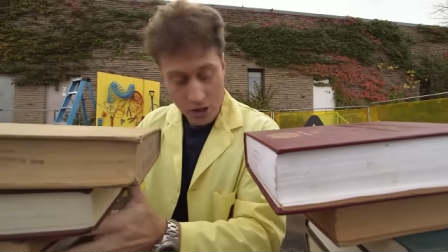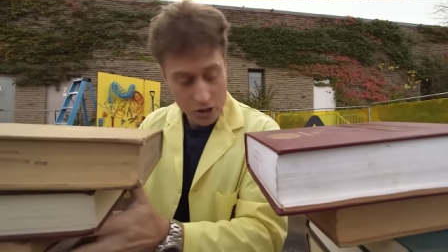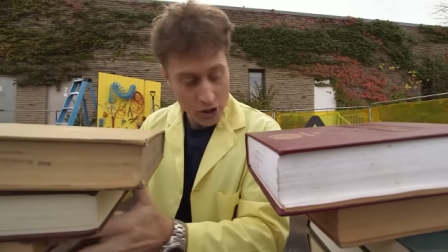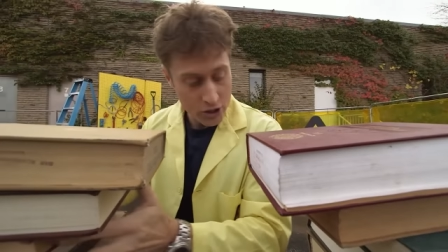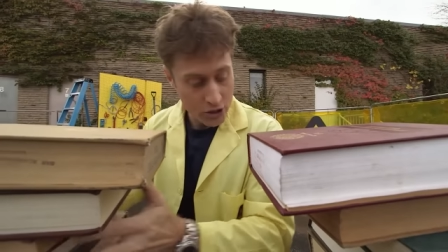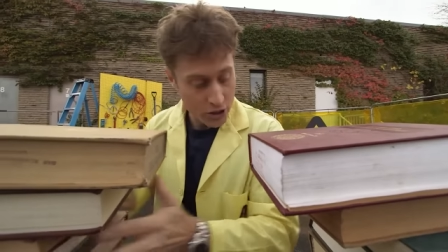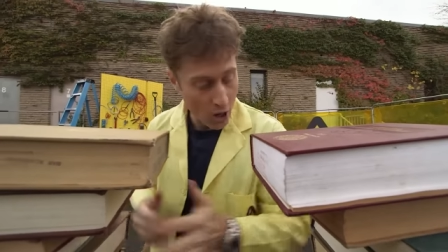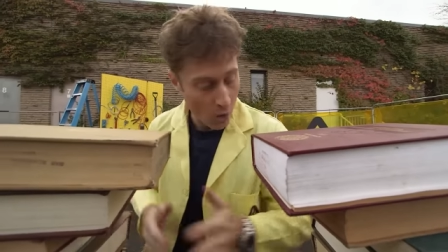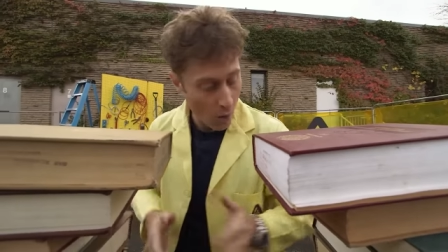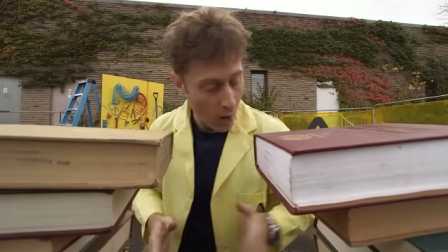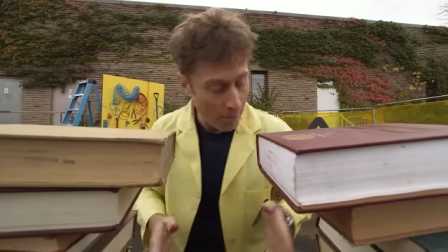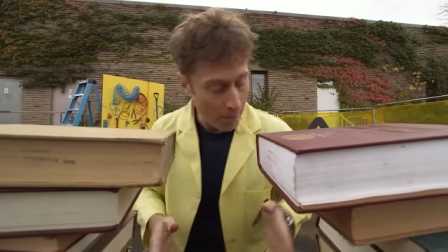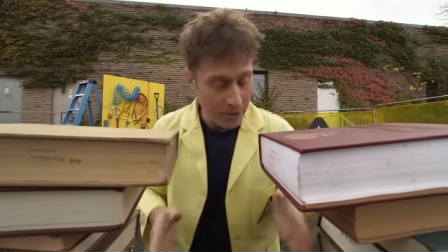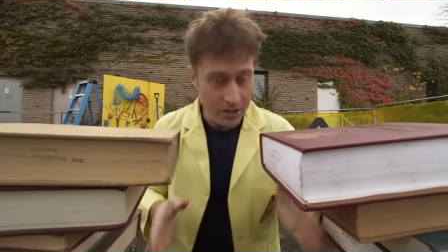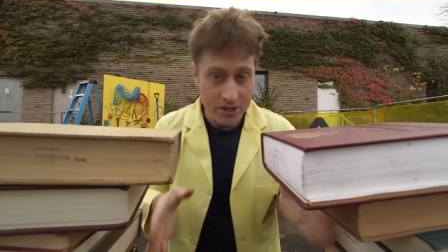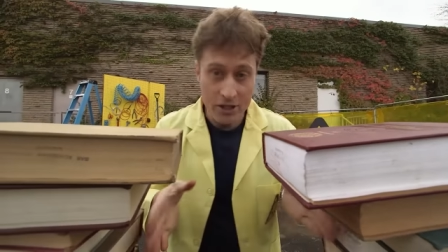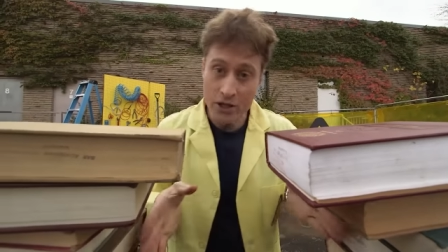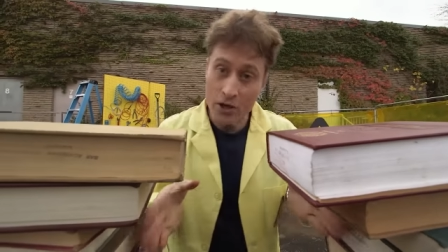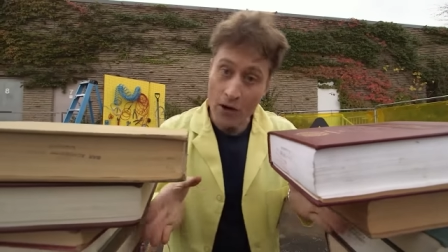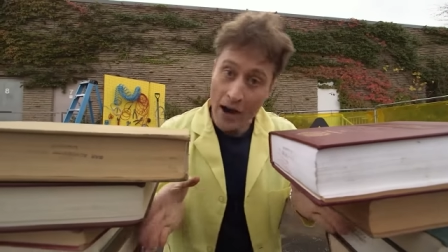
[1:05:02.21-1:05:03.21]
Just go up
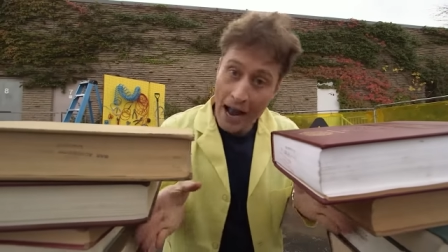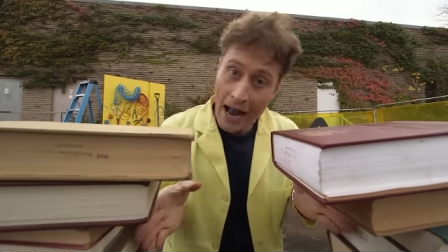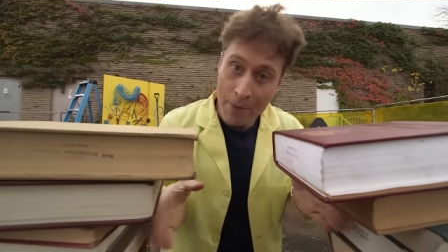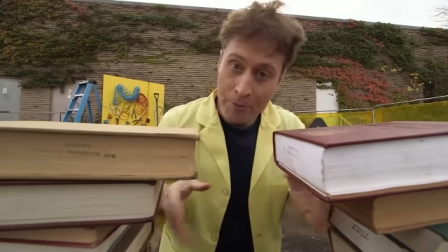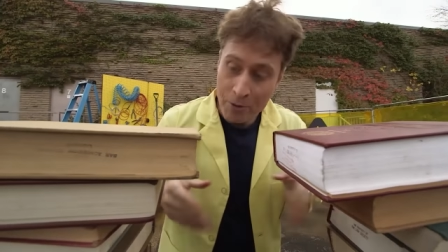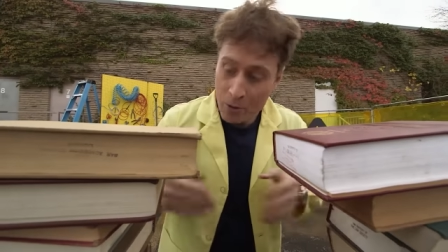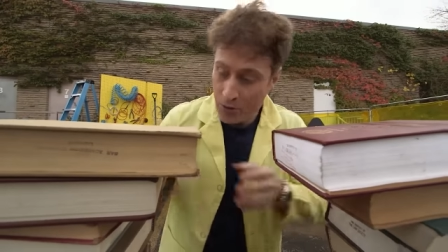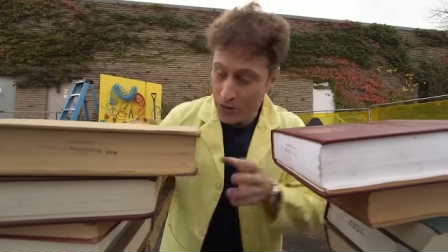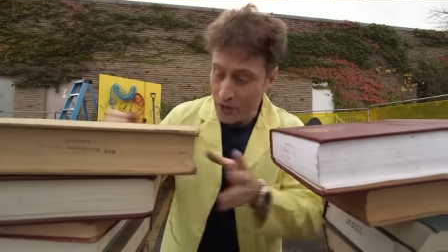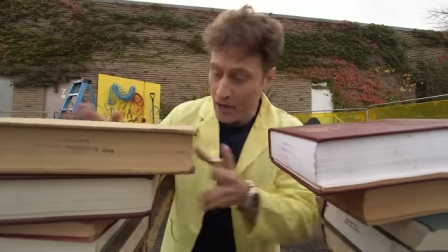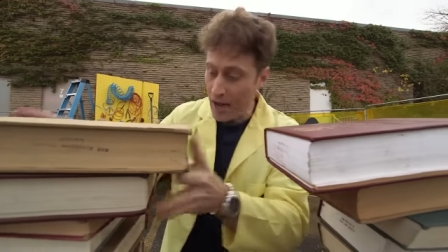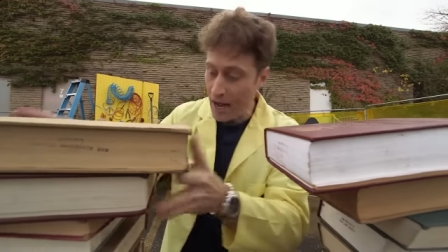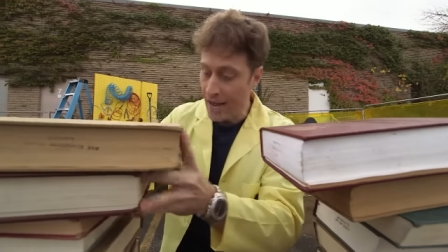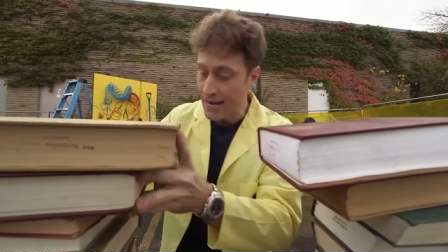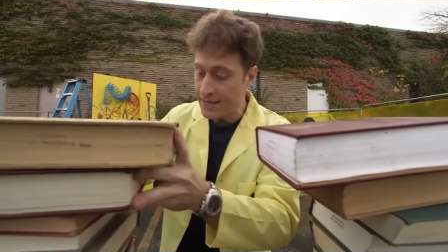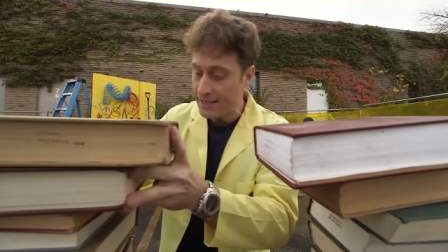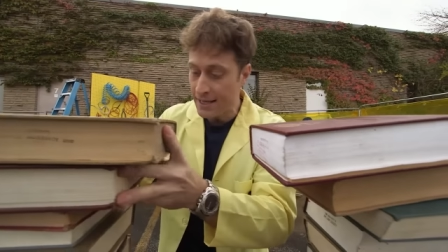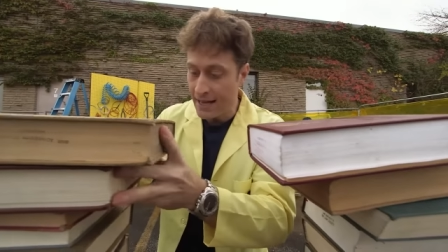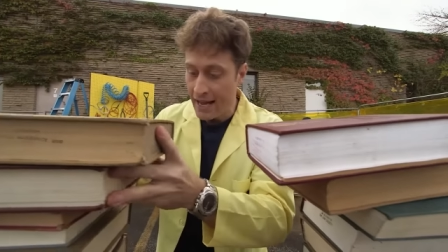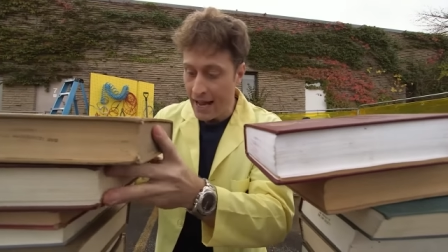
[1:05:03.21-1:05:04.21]
until you're happy with the
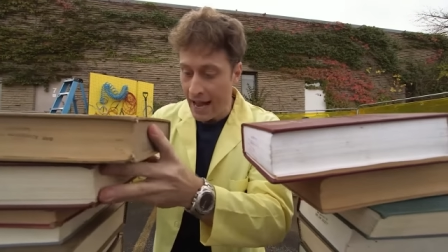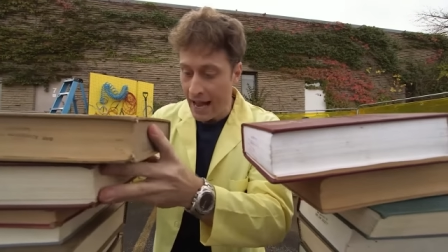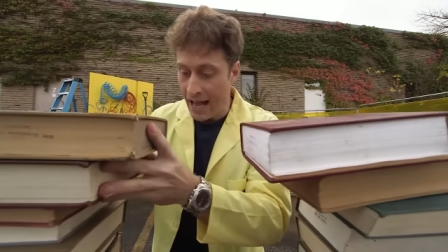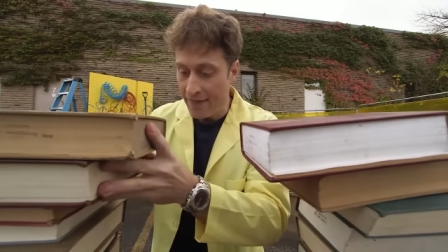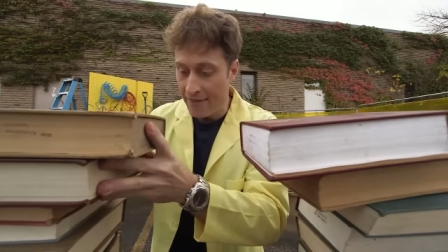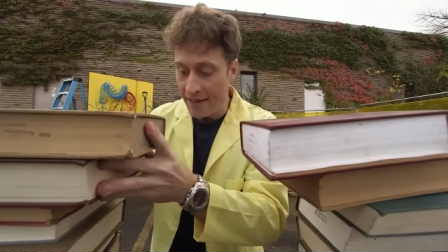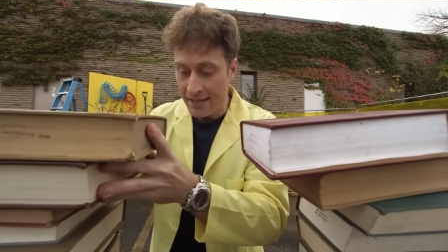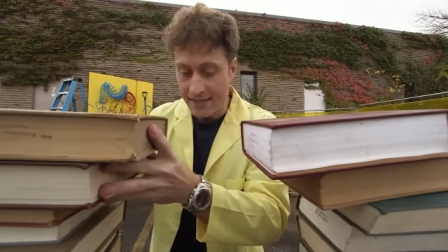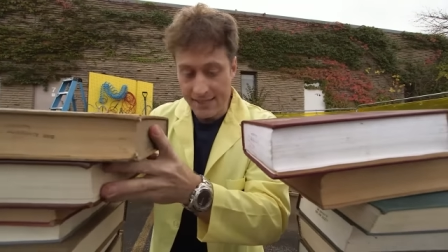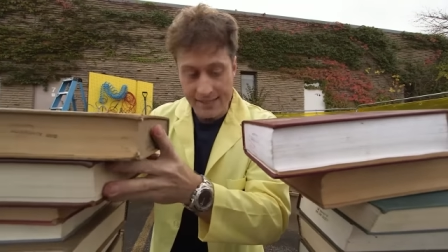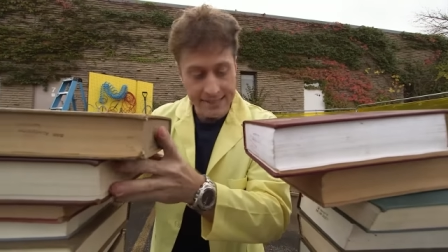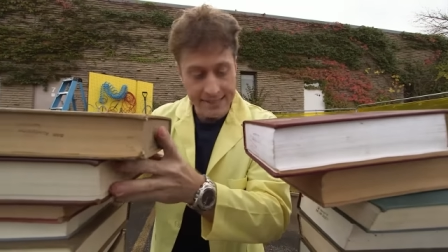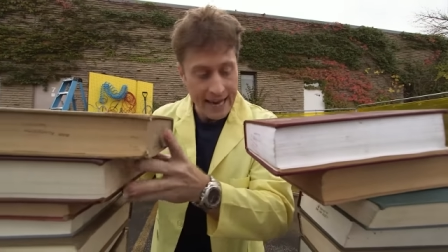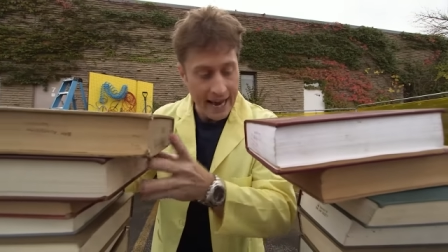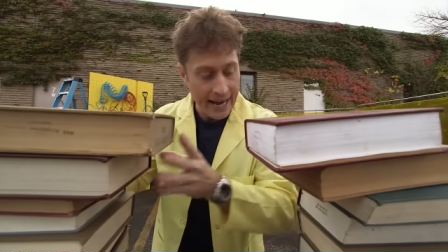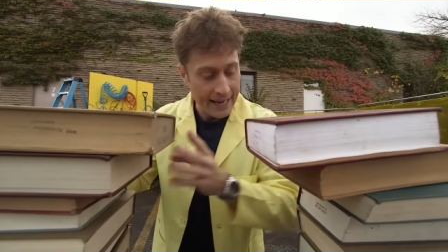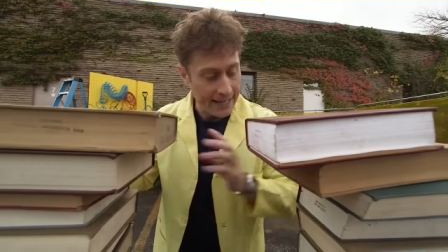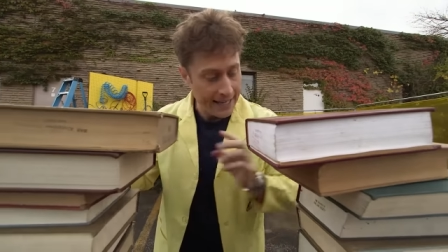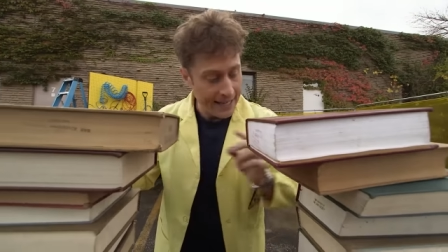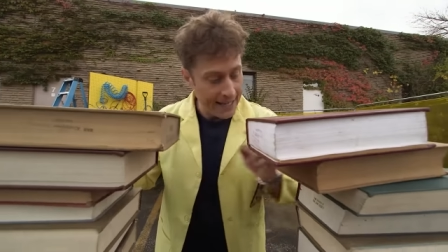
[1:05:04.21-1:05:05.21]
height and then
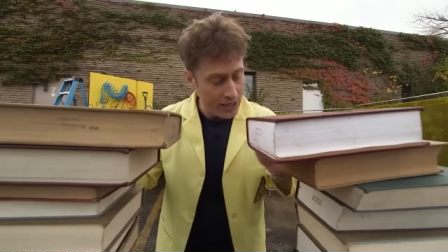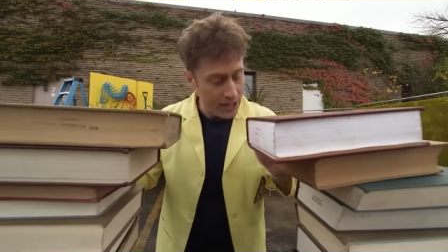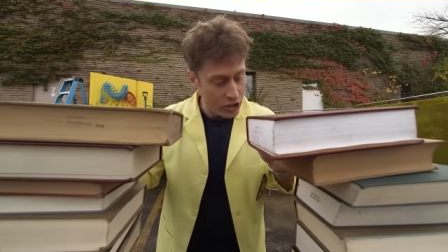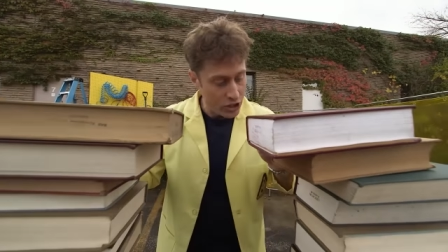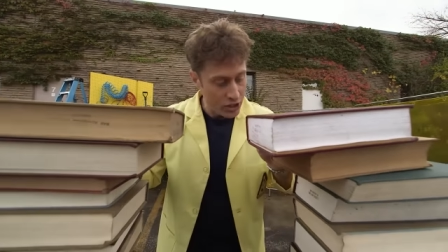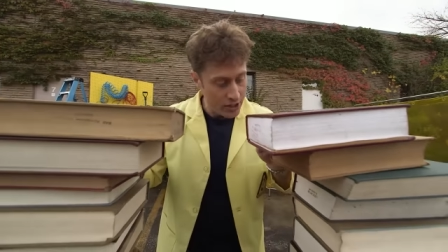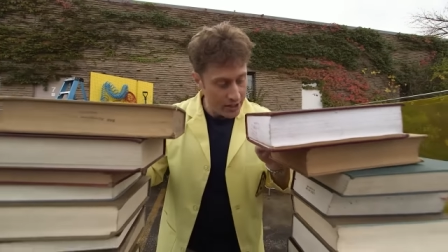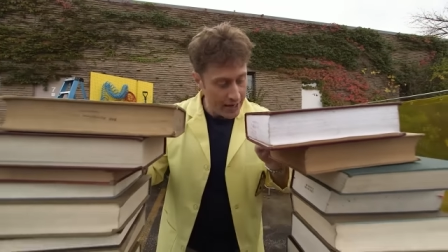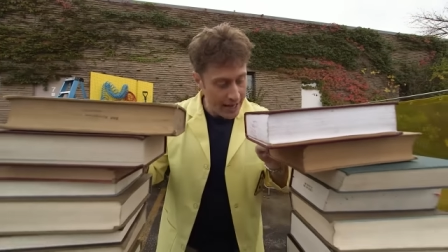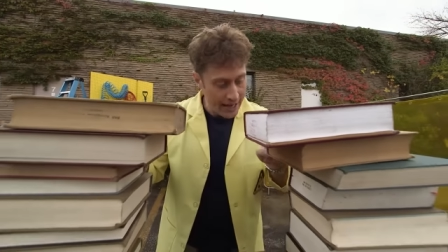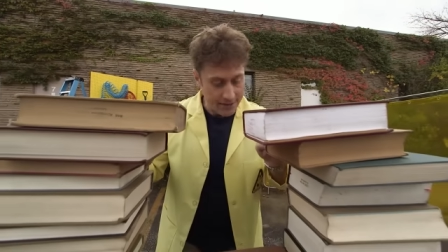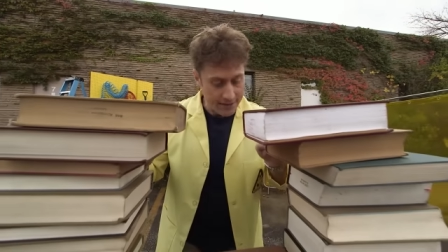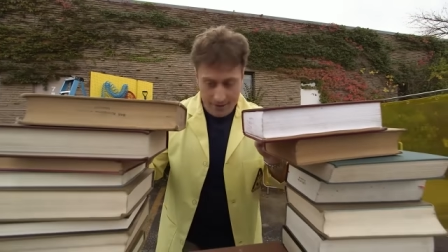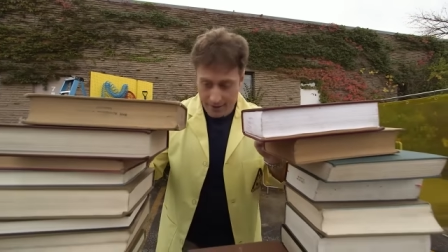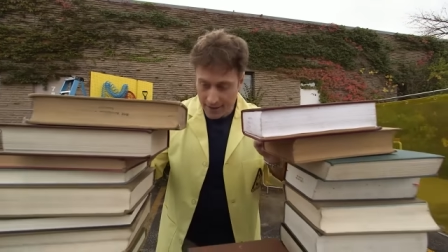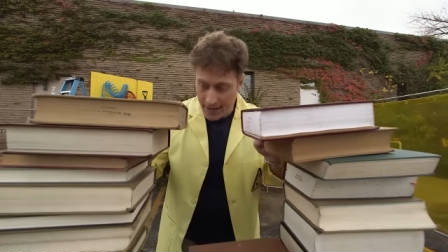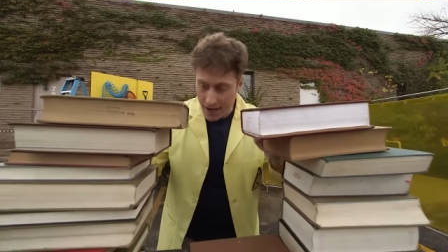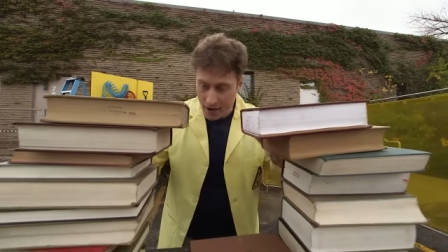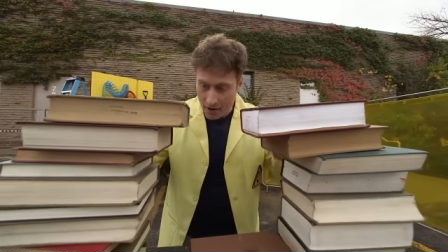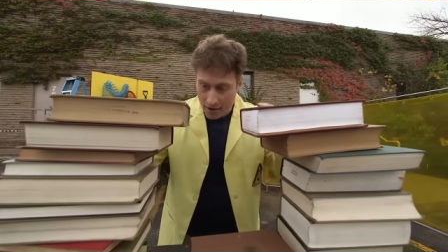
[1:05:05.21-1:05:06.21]
stack each
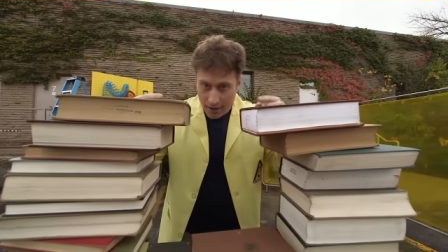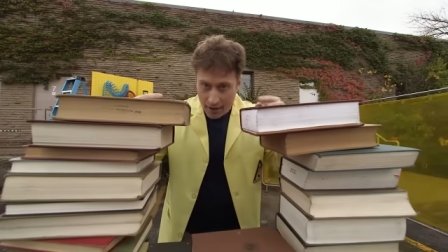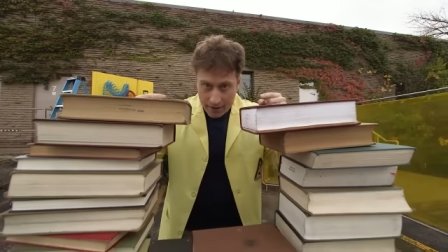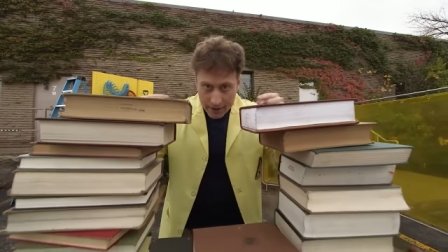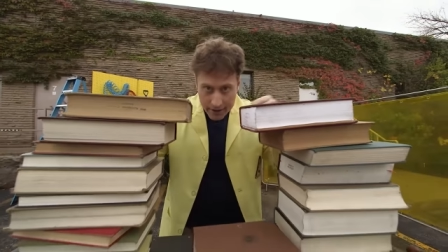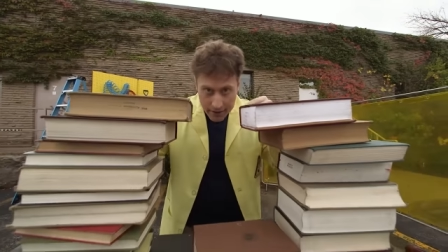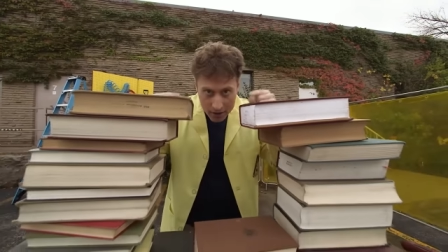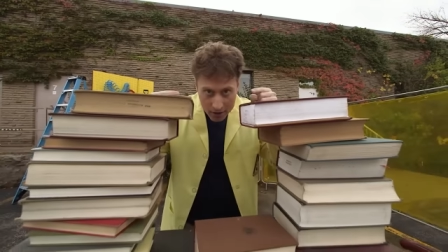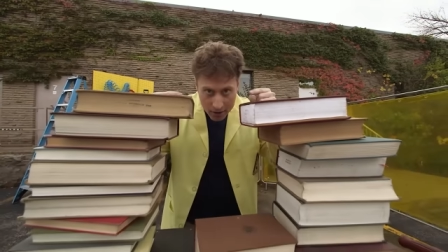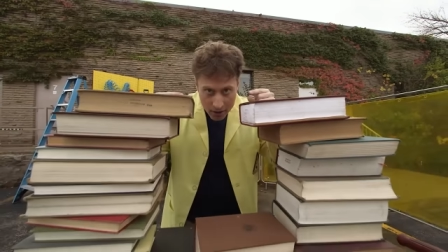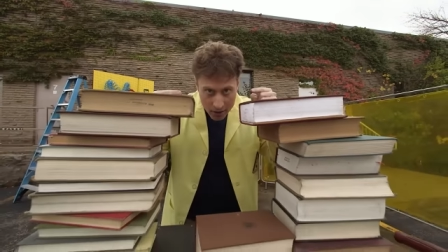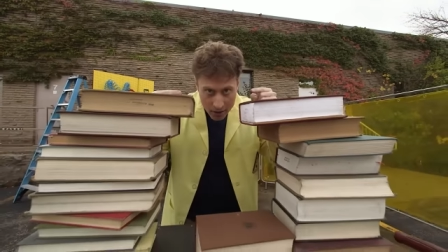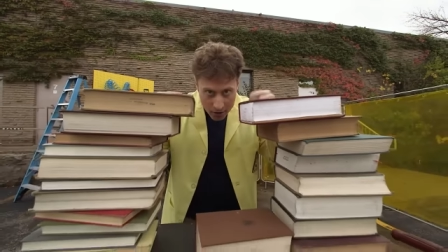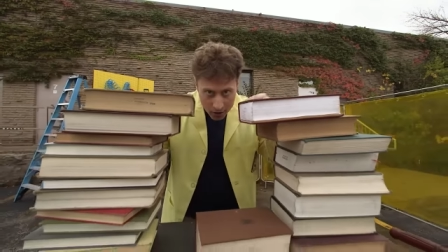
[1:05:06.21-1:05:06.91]
next layer a little